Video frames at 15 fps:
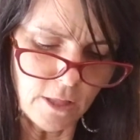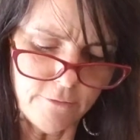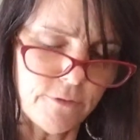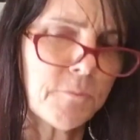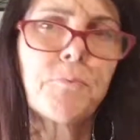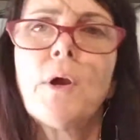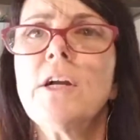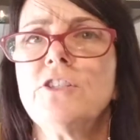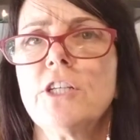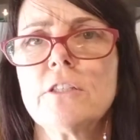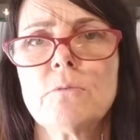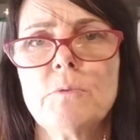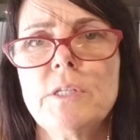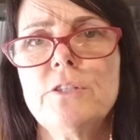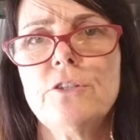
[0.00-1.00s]
of the projects
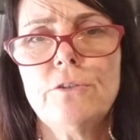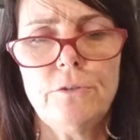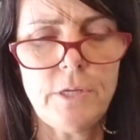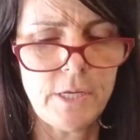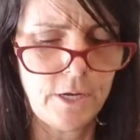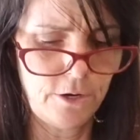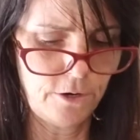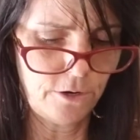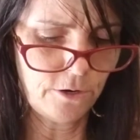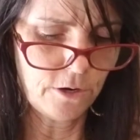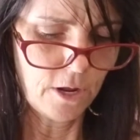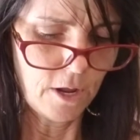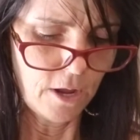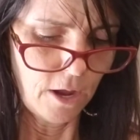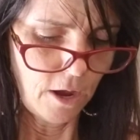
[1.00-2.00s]
we do here
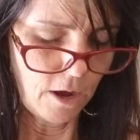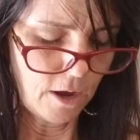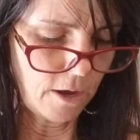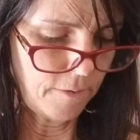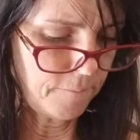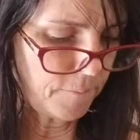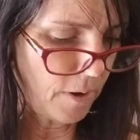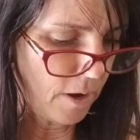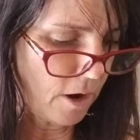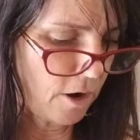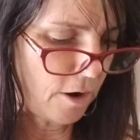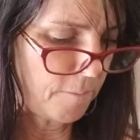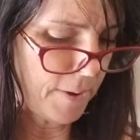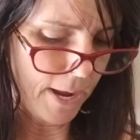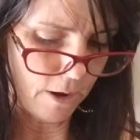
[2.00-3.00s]
are
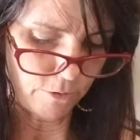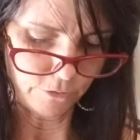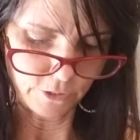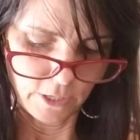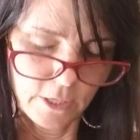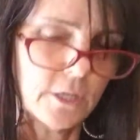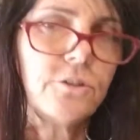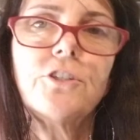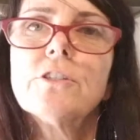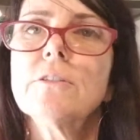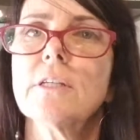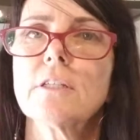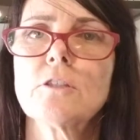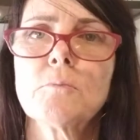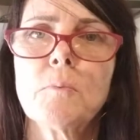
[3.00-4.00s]
about just
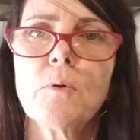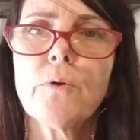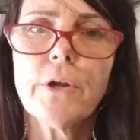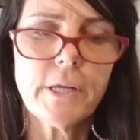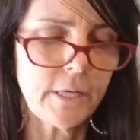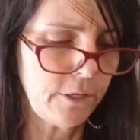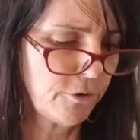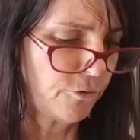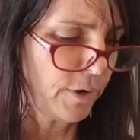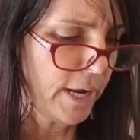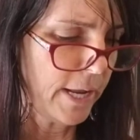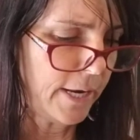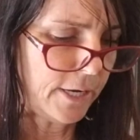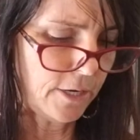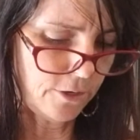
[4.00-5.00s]
exploring and
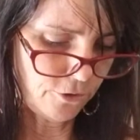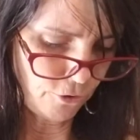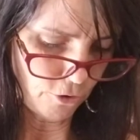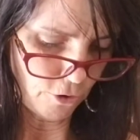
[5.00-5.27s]
creating in your